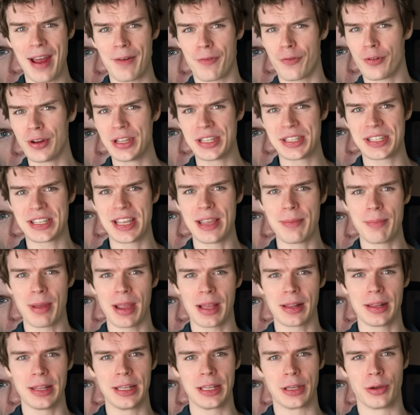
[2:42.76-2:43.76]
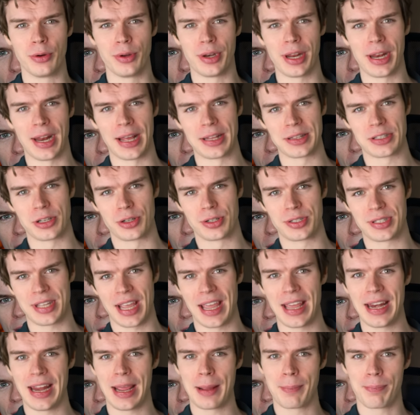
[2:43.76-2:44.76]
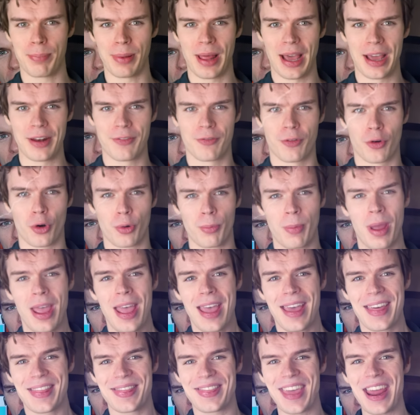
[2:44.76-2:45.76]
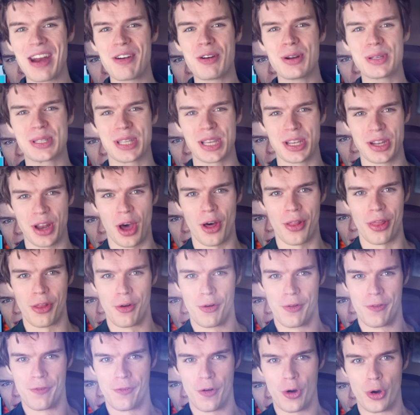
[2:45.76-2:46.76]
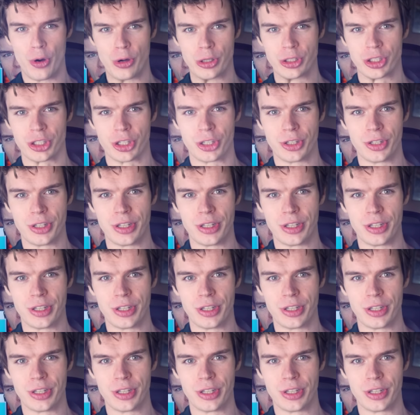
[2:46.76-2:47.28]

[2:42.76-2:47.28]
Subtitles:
every seemingly good and entertaining platform, there is another version.